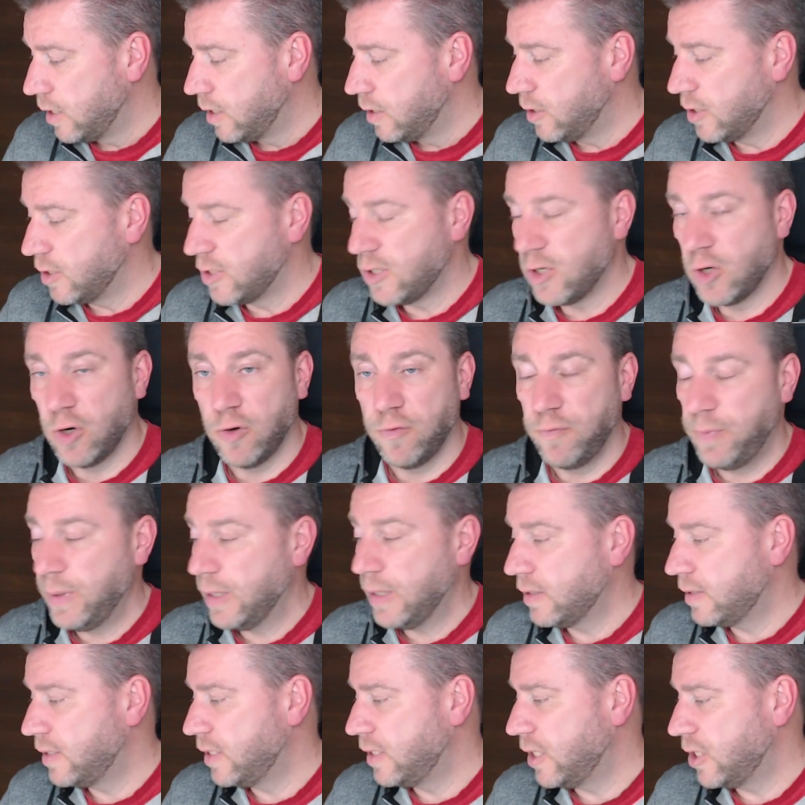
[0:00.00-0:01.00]
Sonoff,
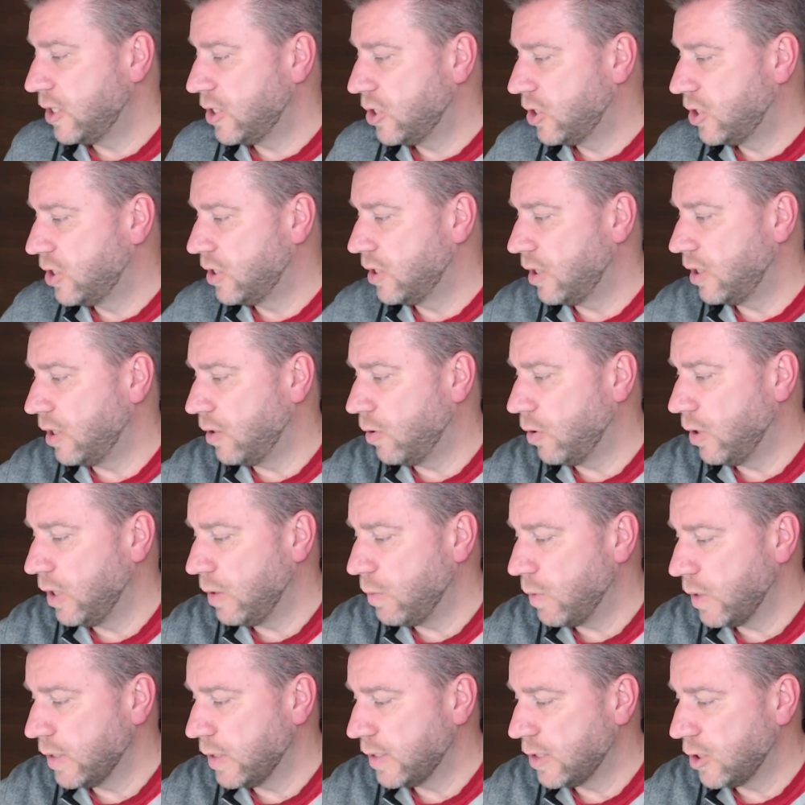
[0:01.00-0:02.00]
because just only
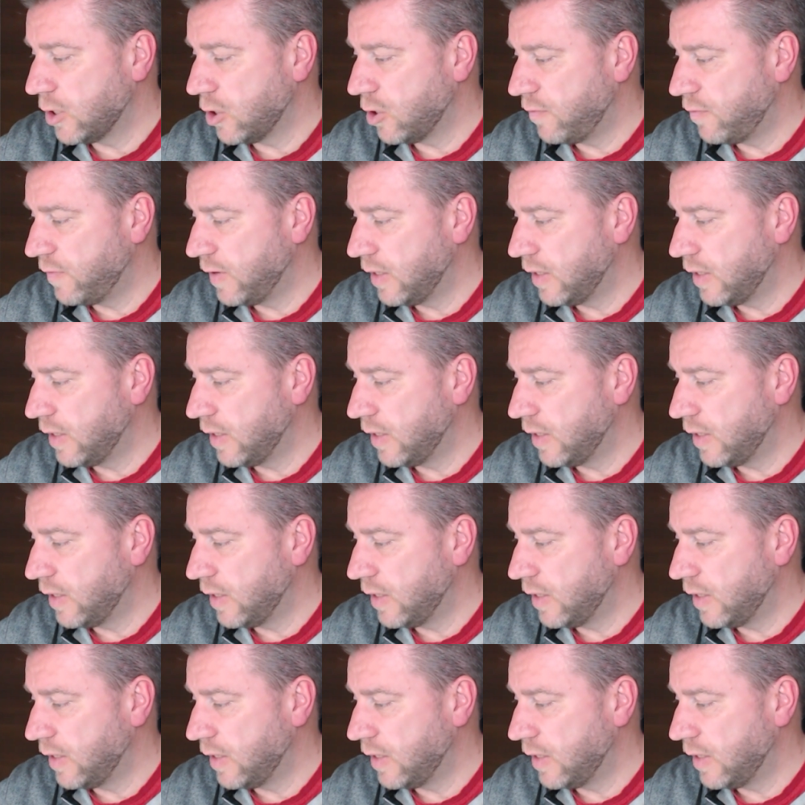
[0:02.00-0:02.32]
one Sonoff